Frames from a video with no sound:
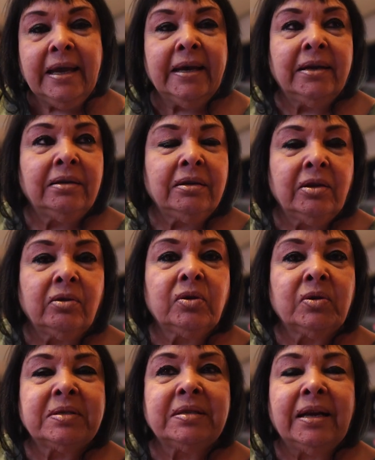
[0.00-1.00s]
And the
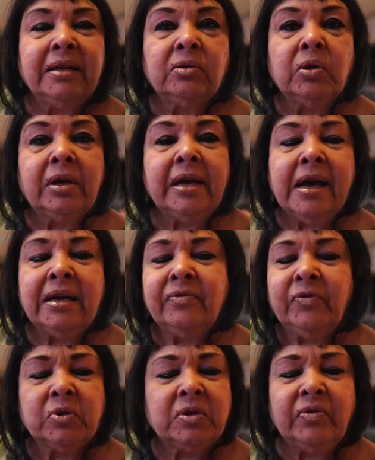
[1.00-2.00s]
only reason I didn't look at
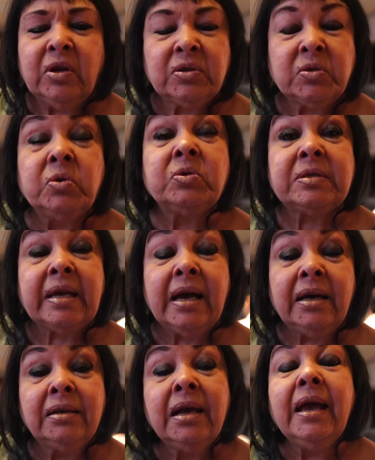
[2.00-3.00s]
it, first of all, it's too
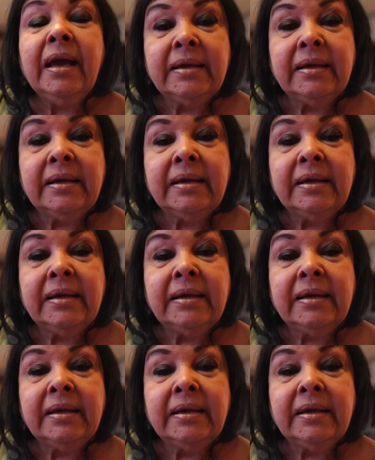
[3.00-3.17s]
sad,